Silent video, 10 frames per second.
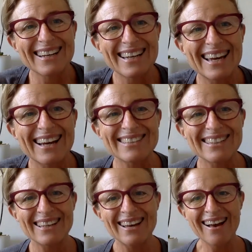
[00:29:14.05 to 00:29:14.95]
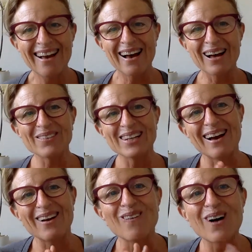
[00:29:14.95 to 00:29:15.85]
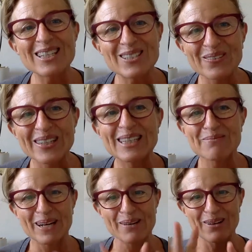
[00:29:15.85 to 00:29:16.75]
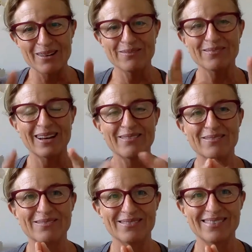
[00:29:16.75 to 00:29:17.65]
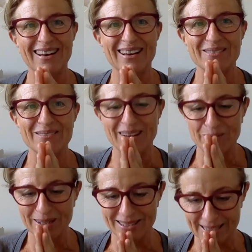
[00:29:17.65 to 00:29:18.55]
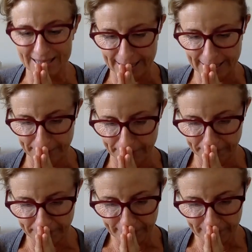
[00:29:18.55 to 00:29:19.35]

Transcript: I want to read them, but I wanted to